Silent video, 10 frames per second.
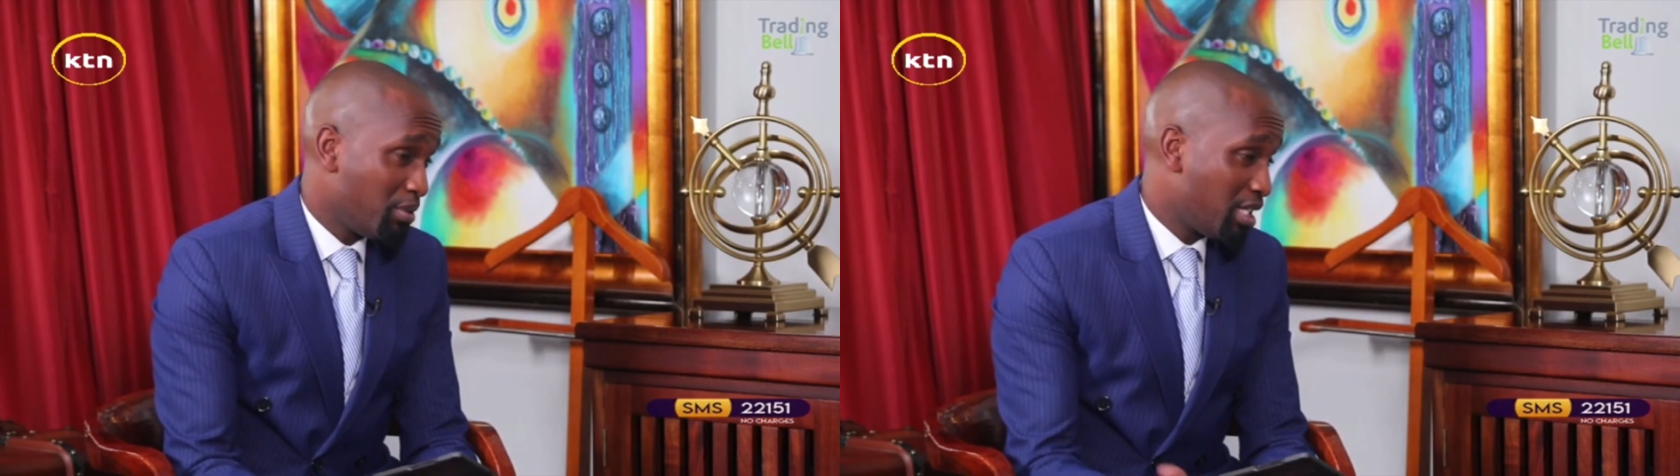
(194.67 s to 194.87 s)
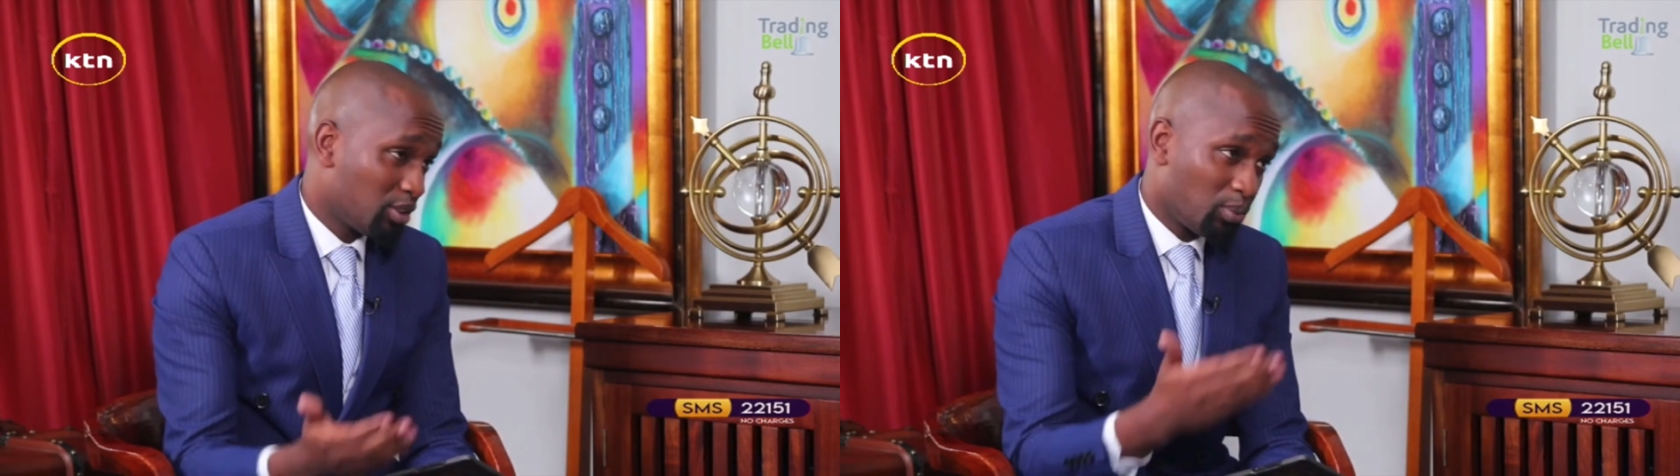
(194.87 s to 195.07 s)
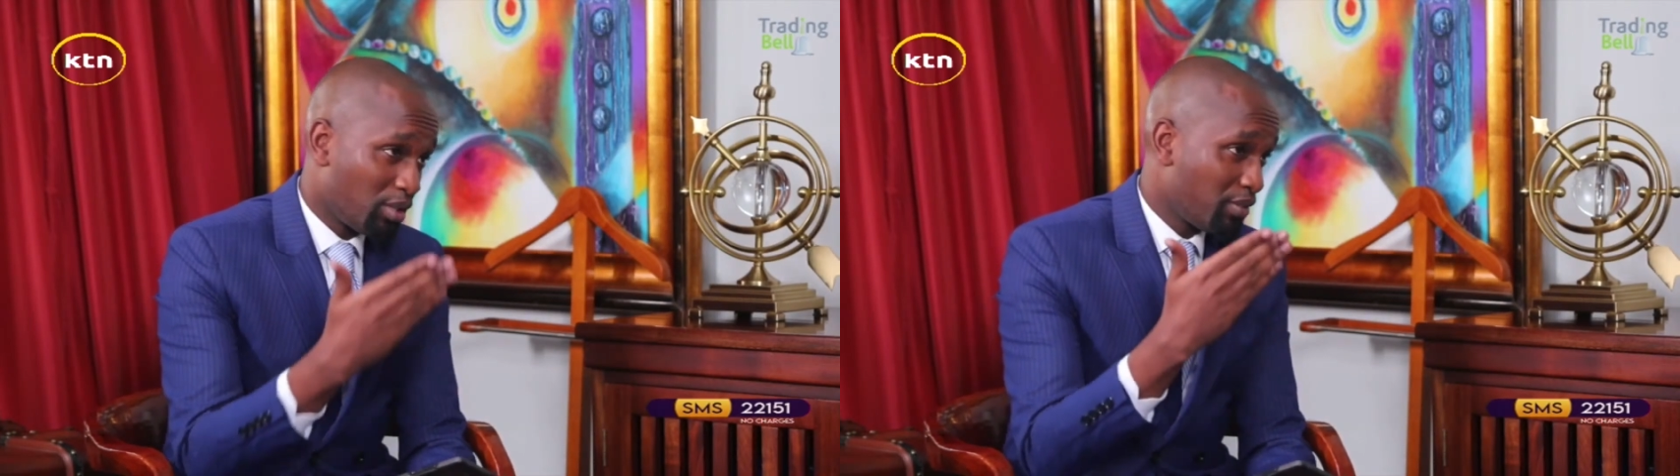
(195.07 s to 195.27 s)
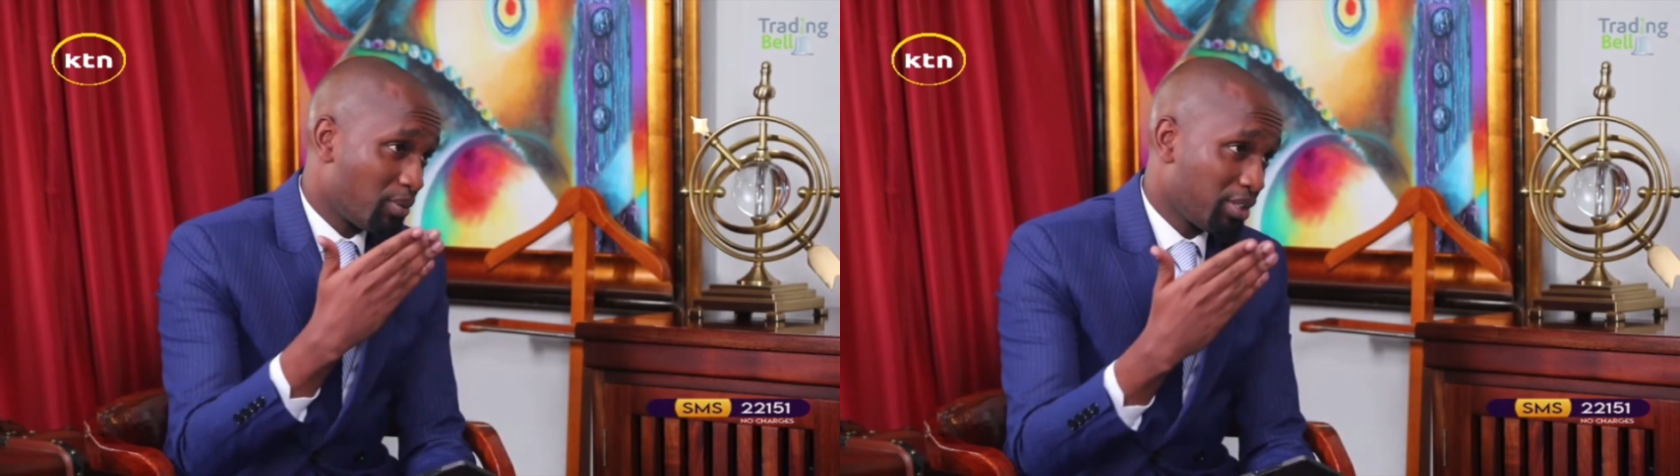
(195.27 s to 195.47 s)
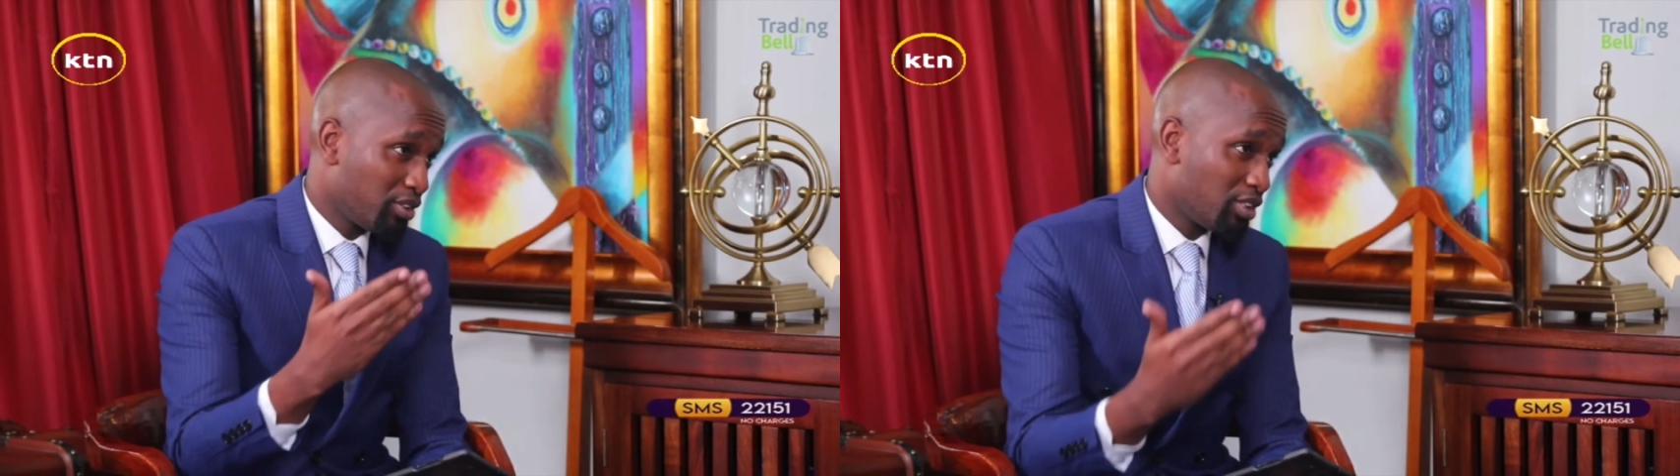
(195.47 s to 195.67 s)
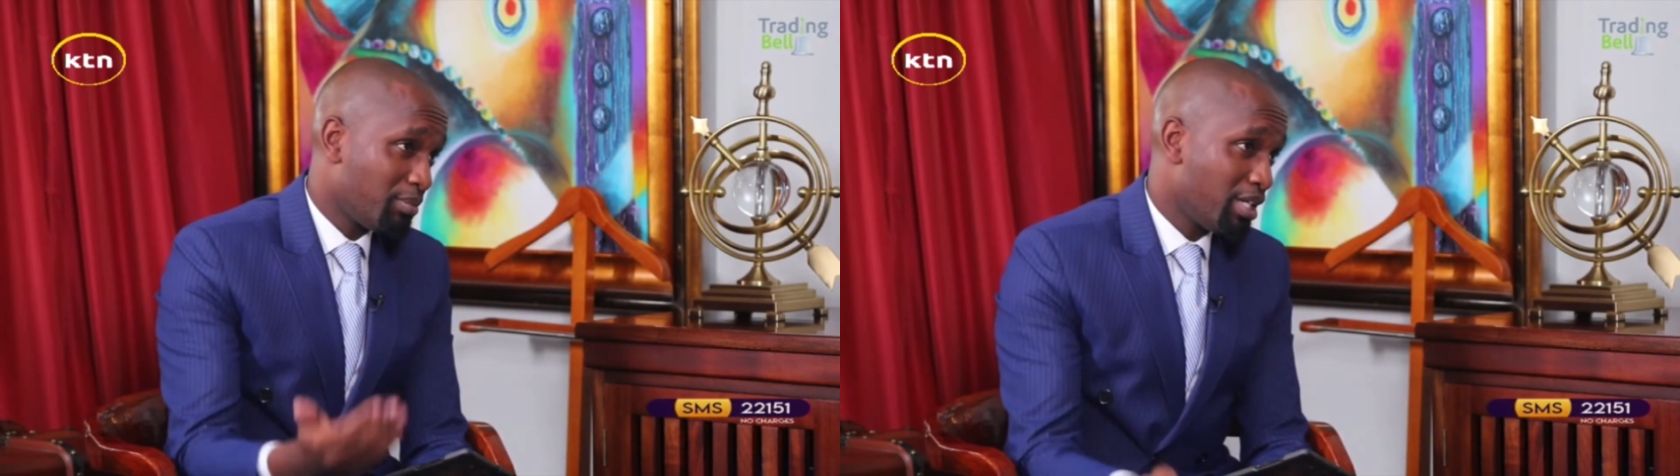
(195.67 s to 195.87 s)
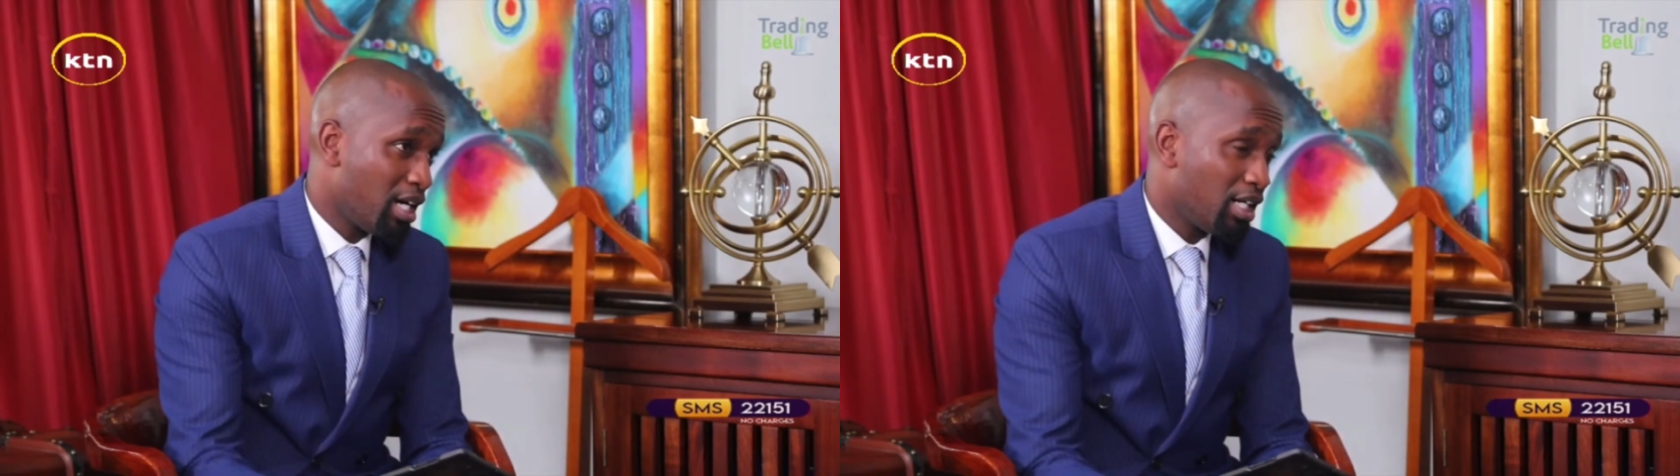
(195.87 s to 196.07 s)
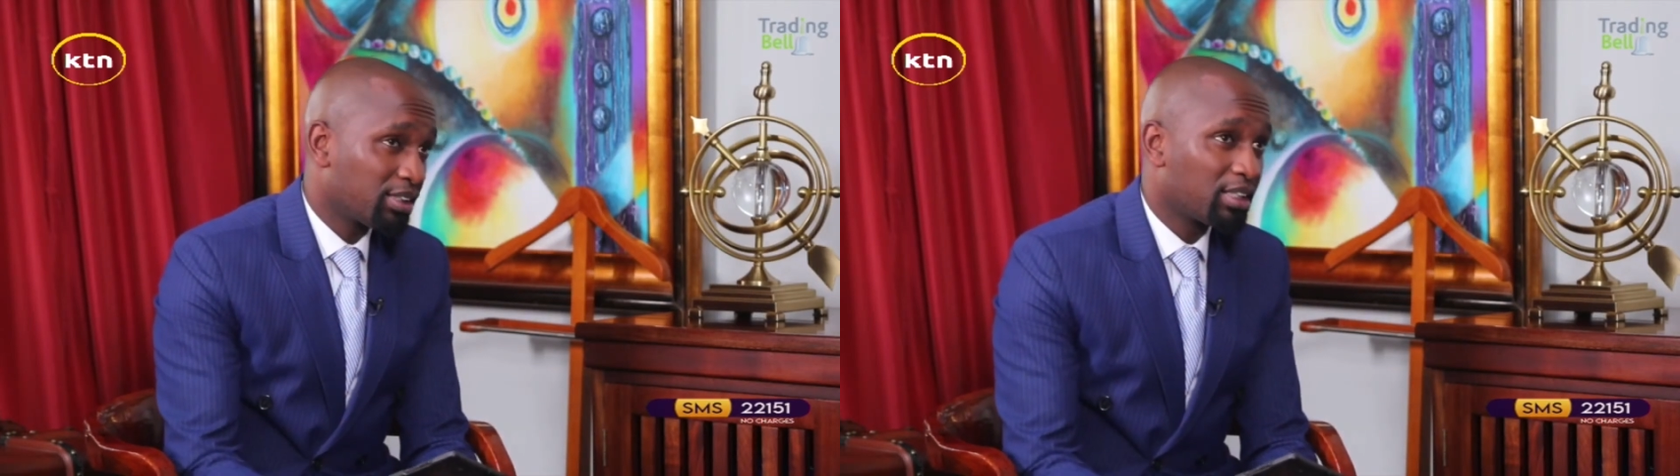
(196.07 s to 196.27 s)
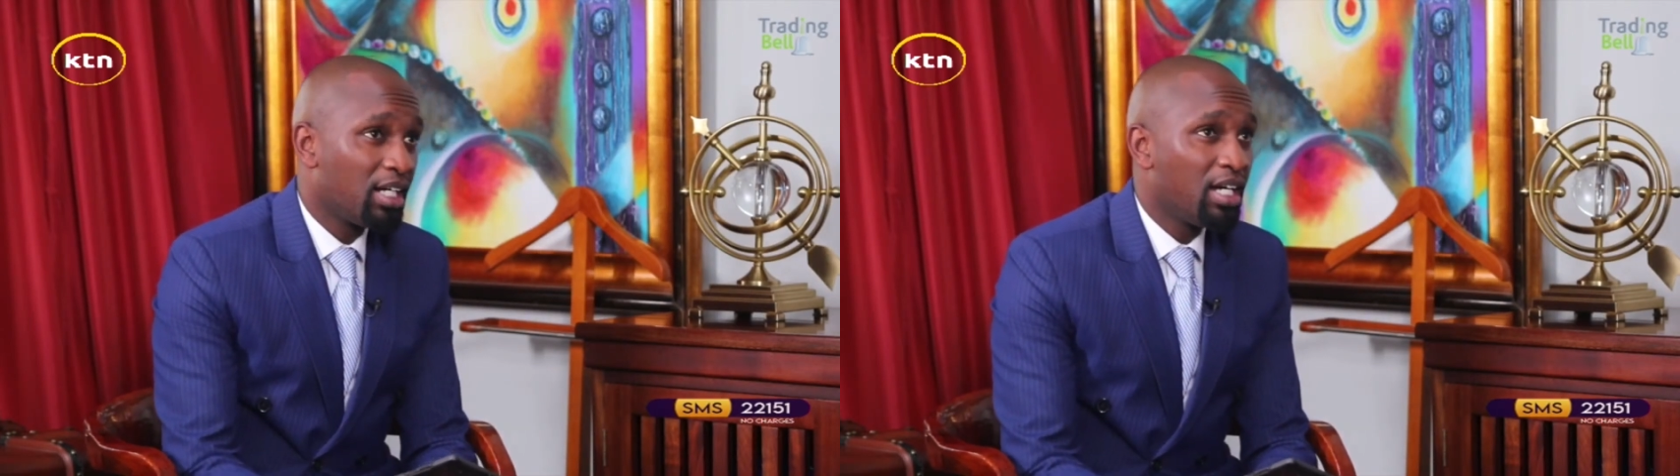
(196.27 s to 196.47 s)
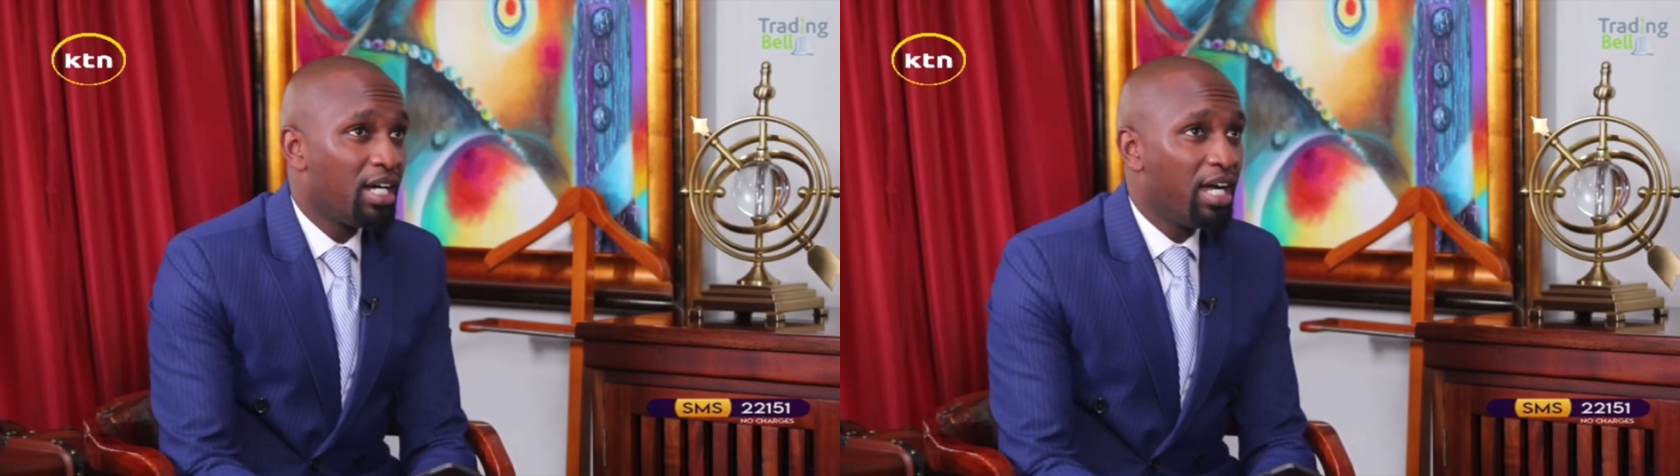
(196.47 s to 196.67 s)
Maybe that's one of the questions they may ask.